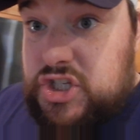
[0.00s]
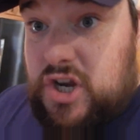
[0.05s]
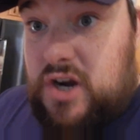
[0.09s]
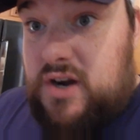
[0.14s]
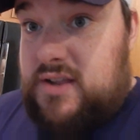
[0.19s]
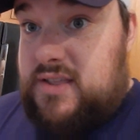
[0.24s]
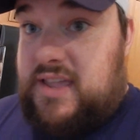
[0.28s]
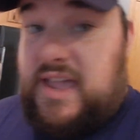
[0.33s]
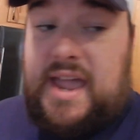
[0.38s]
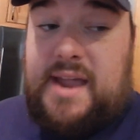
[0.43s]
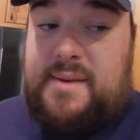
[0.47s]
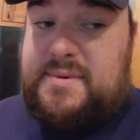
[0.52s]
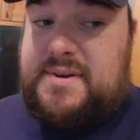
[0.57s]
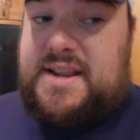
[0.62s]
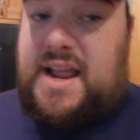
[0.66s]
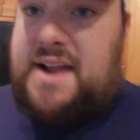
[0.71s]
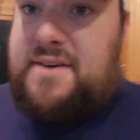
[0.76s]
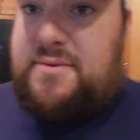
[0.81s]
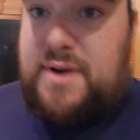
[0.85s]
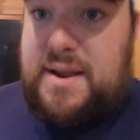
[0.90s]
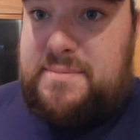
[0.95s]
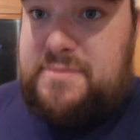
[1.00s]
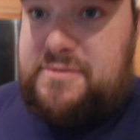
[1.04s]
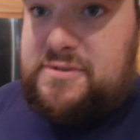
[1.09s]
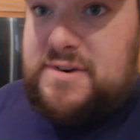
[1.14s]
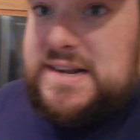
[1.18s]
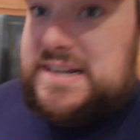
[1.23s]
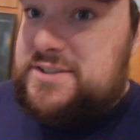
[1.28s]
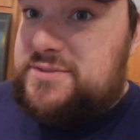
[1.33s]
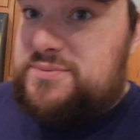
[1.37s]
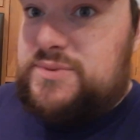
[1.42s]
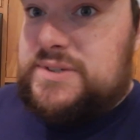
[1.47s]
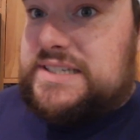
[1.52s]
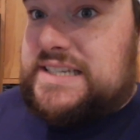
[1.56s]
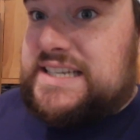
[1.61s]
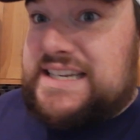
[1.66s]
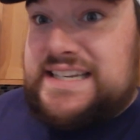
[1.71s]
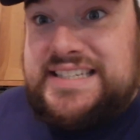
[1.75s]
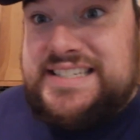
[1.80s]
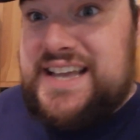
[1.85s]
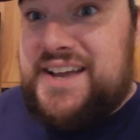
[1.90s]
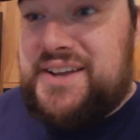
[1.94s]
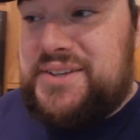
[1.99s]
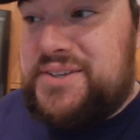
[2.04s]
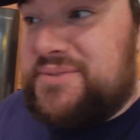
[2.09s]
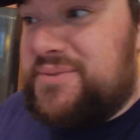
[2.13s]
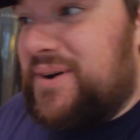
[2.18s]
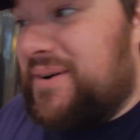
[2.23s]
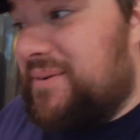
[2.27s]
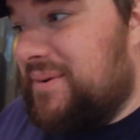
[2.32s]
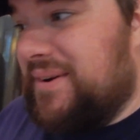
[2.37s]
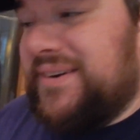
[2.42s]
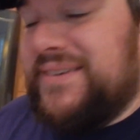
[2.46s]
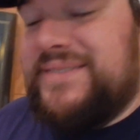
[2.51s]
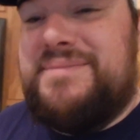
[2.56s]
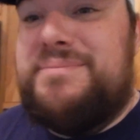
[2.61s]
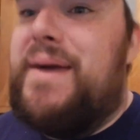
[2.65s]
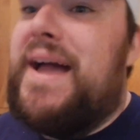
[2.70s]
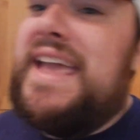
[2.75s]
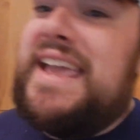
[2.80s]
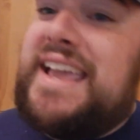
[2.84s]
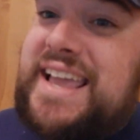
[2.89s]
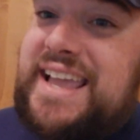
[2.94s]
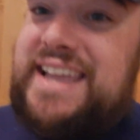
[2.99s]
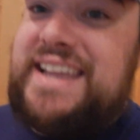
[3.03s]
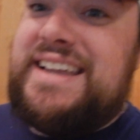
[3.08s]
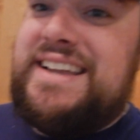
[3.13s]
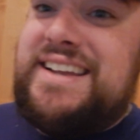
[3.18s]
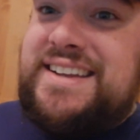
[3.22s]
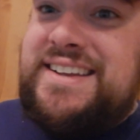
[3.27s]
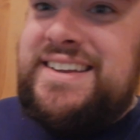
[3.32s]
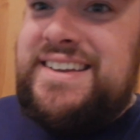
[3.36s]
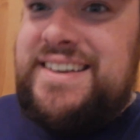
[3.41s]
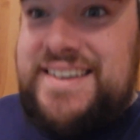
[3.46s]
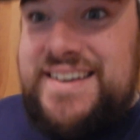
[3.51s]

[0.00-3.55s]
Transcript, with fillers: sorry, the camera died right before I was going to tell you what we're making.